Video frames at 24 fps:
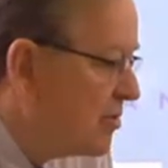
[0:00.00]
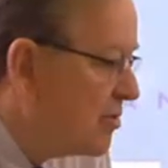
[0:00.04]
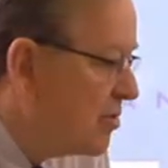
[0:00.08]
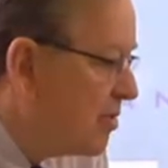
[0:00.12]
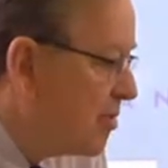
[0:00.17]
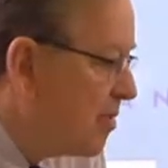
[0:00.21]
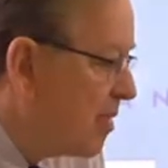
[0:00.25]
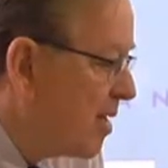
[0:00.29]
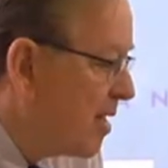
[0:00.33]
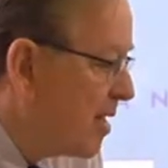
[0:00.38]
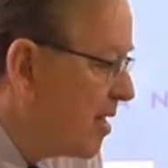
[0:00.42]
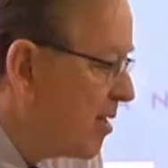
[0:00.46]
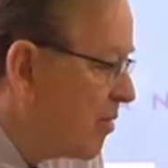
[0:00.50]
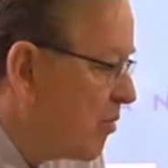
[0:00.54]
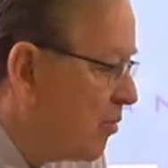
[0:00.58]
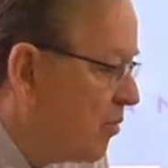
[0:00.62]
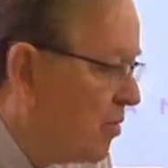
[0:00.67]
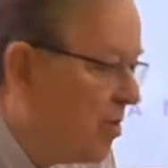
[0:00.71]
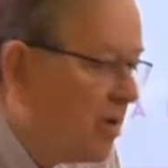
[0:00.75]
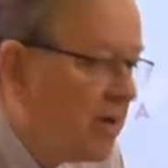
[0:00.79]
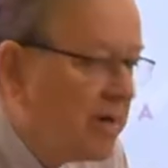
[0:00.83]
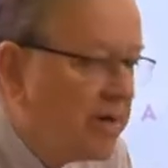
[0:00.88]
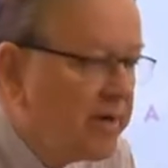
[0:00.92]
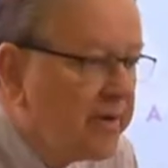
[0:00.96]
Germanic
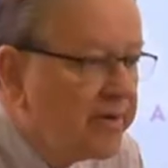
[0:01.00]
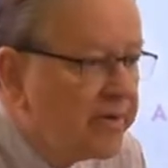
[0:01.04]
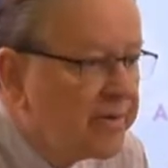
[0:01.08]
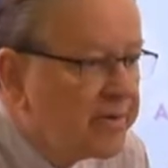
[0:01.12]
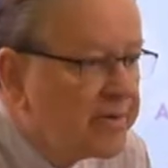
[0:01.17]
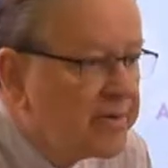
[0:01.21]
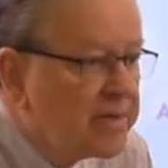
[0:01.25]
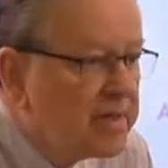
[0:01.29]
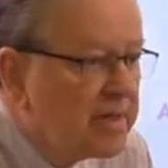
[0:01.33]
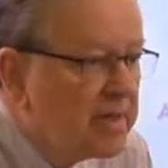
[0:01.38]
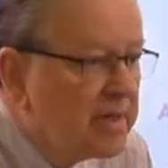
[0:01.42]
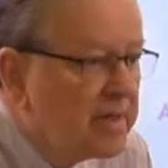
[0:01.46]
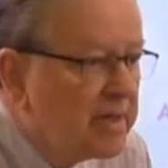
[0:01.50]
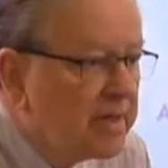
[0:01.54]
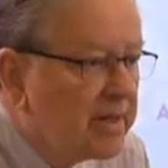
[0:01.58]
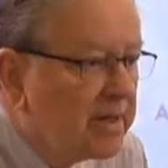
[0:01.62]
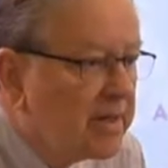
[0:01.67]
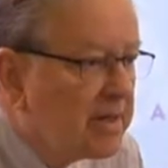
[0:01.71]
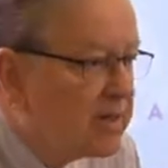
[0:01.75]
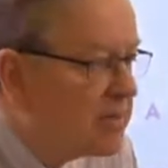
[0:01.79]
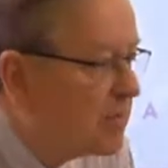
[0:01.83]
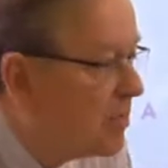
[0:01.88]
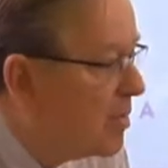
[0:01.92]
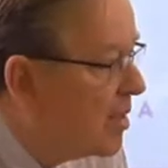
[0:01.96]
warriors
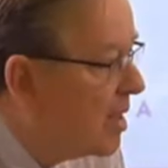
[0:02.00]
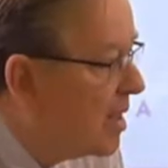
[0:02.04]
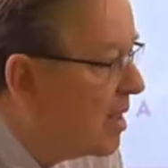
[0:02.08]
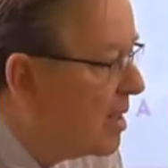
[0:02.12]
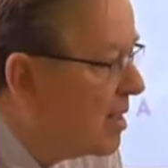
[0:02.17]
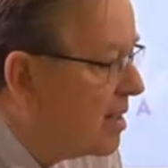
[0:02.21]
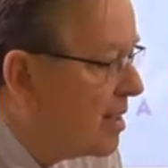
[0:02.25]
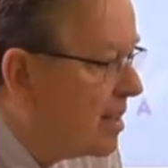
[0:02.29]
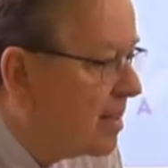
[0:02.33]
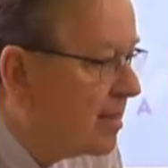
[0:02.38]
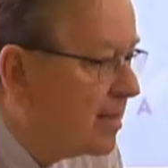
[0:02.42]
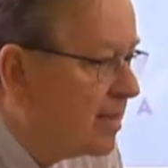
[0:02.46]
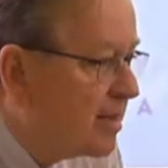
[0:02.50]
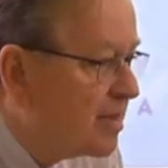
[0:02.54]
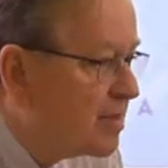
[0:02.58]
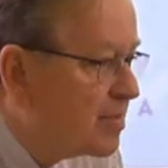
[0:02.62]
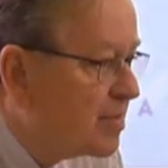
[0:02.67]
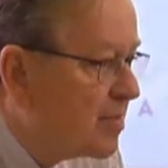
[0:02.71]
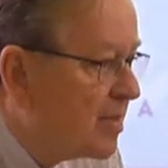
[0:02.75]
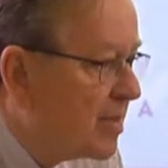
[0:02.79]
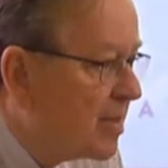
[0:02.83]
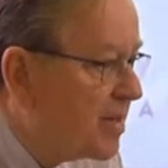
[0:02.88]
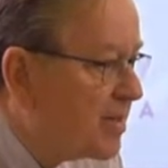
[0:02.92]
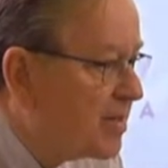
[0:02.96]
as well. I like this
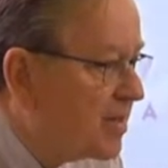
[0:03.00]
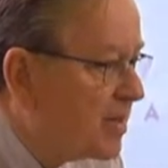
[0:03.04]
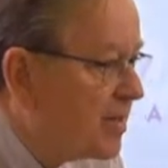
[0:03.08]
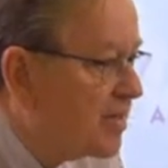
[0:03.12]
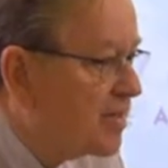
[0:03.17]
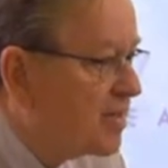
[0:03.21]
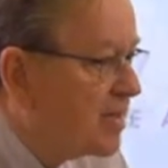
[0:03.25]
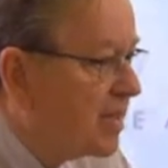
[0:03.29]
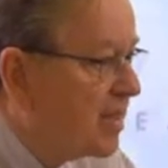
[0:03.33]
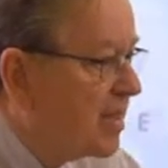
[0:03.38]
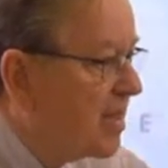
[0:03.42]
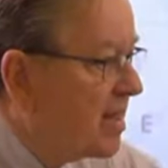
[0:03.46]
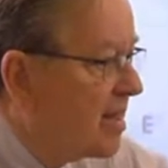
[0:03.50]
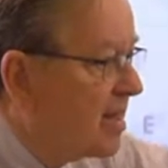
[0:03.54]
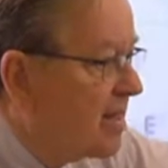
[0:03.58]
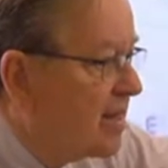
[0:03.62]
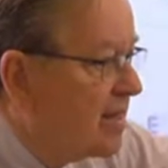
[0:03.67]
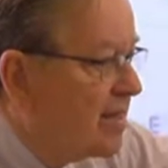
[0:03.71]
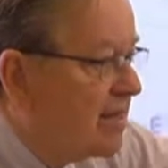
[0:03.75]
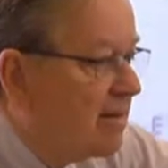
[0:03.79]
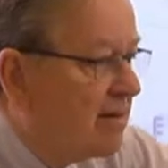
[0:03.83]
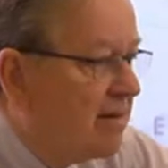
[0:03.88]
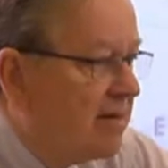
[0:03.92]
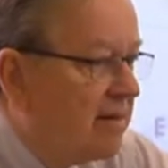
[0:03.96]
place, there's a lake
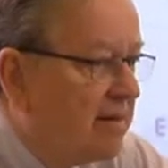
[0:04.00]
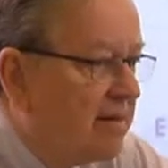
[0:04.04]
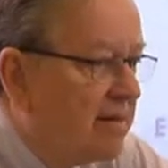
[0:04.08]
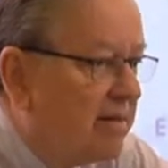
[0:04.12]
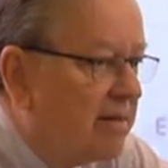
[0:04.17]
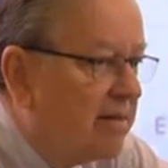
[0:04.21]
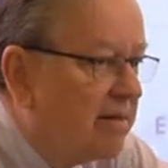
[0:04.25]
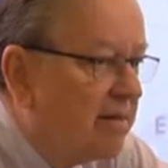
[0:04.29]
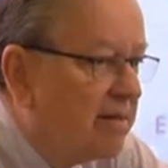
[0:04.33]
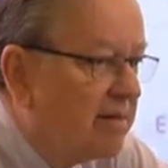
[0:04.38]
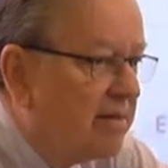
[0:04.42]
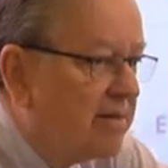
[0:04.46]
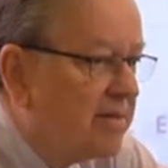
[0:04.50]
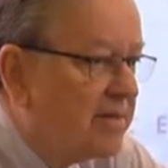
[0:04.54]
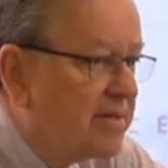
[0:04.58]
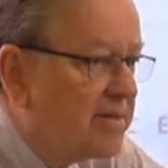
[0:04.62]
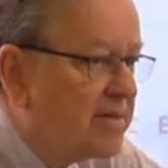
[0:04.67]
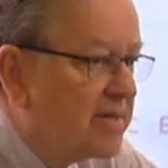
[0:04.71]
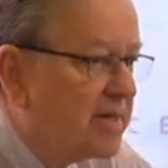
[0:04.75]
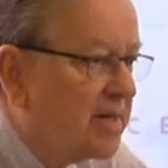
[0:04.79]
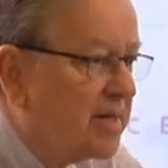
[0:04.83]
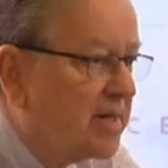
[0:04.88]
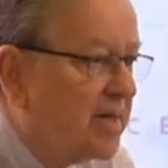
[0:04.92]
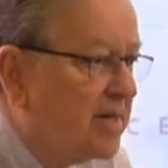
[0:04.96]
here, and then
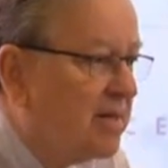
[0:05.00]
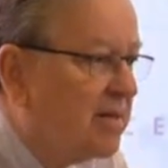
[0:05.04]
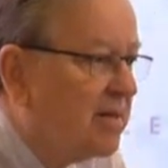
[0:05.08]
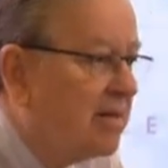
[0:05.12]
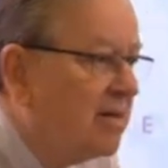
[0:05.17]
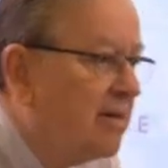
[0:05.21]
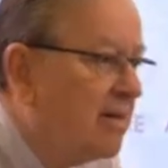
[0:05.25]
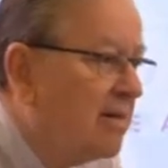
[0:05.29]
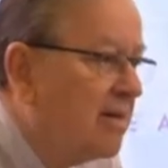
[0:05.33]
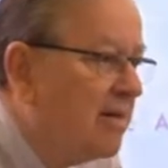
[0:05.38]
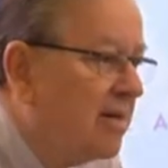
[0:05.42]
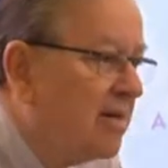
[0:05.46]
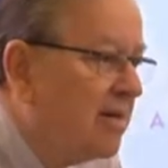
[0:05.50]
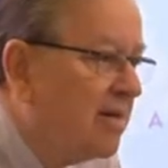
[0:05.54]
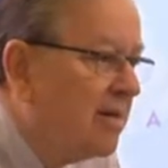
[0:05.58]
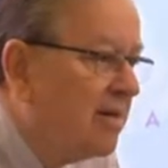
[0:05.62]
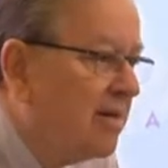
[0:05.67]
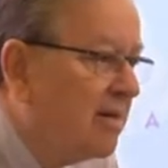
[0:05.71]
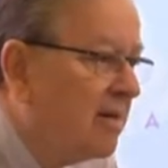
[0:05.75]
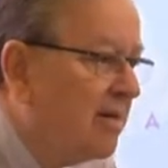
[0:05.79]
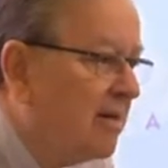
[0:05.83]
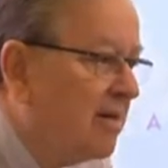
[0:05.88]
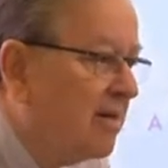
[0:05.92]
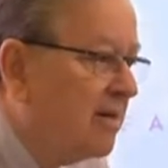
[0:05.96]
there's there
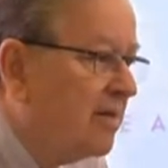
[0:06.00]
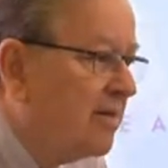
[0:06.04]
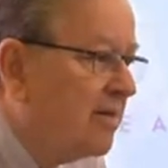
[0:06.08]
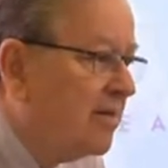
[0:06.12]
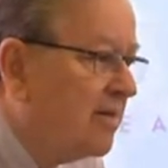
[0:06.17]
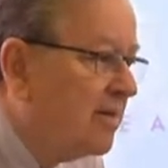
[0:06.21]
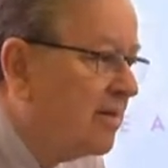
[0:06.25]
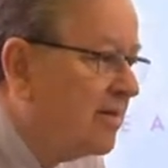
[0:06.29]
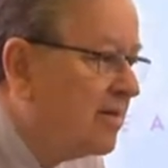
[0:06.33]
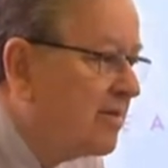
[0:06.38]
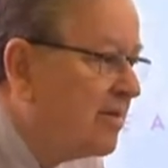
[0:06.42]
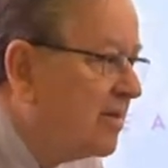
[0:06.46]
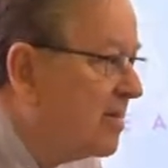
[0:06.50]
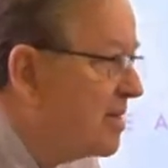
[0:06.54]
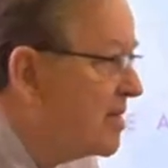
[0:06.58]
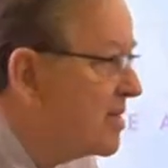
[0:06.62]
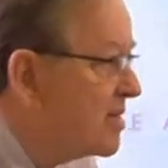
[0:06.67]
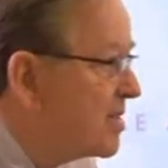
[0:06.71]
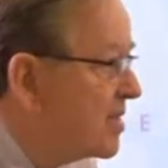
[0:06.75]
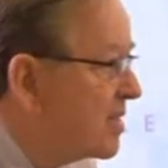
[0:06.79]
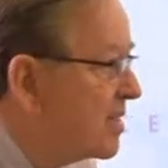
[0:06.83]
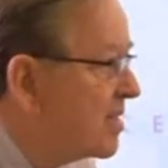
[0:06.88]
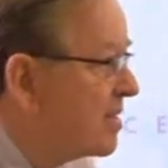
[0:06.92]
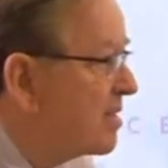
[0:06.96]
are
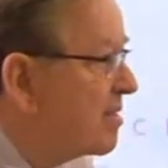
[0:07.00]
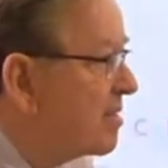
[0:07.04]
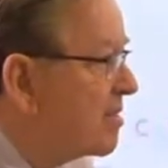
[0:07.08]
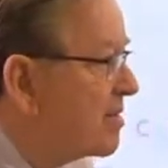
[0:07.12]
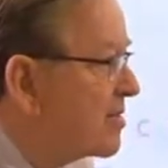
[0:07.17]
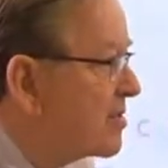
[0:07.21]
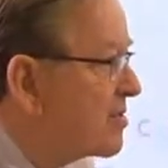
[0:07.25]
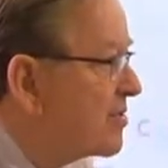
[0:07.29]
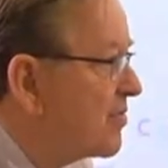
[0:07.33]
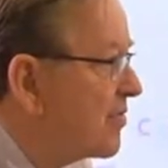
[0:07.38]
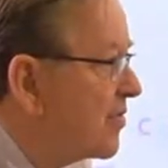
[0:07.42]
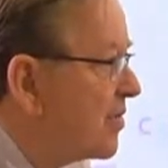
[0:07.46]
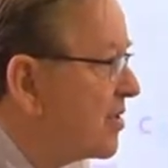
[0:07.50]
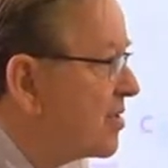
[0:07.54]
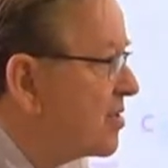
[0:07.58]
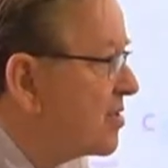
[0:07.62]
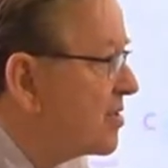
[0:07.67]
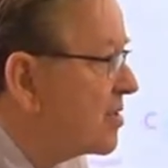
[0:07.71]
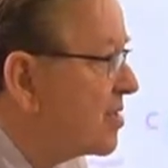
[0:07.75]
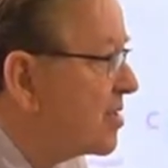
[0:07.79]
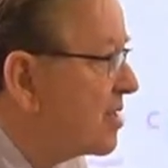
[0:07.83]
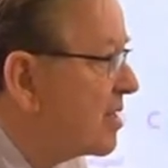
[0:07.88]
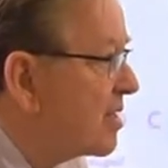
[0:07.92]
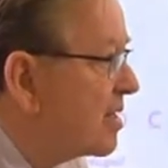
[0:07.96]
trees, and there is
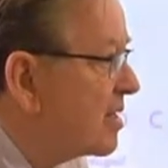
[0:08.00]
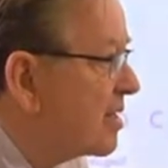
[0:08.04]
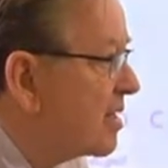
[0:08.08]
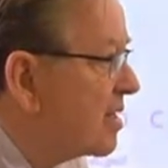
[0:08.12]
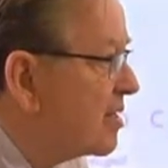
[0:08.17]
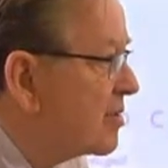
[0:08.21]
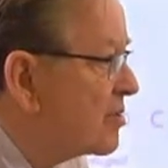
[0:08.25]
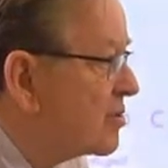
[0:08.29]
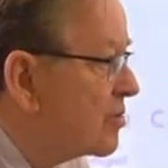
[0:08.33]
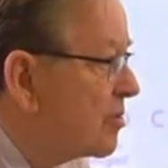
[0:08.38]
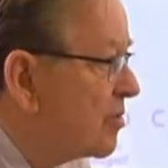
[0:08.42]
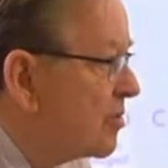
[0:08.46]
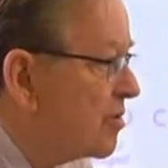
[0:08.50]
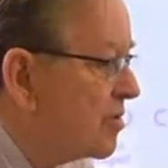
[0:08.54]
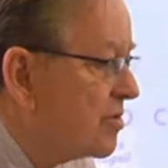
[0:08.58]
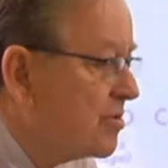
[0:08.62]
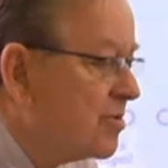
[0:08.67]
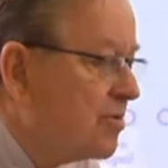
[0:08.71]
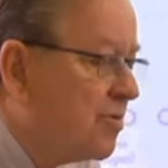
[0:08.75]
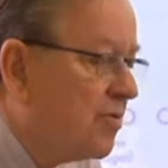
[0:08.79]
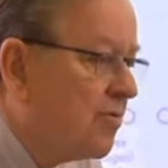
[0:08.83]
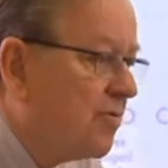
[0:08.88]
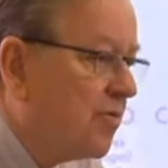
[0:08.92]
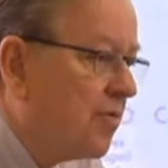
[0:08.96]
fish, and so on and
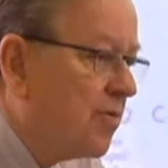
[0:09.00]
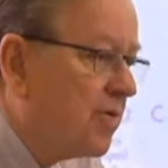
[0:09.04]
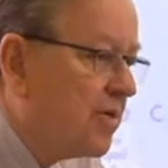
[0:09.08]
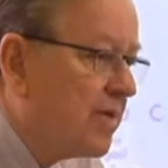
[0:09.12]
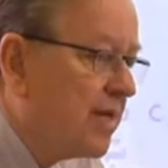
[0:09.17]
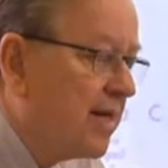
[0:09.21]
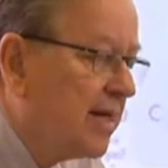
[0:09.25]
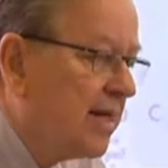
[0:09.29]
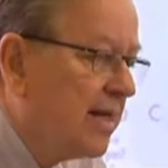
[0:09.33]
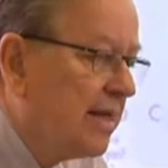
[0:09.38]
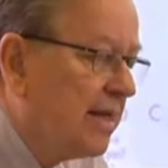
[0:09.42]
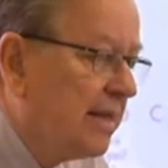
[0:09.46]
so forth.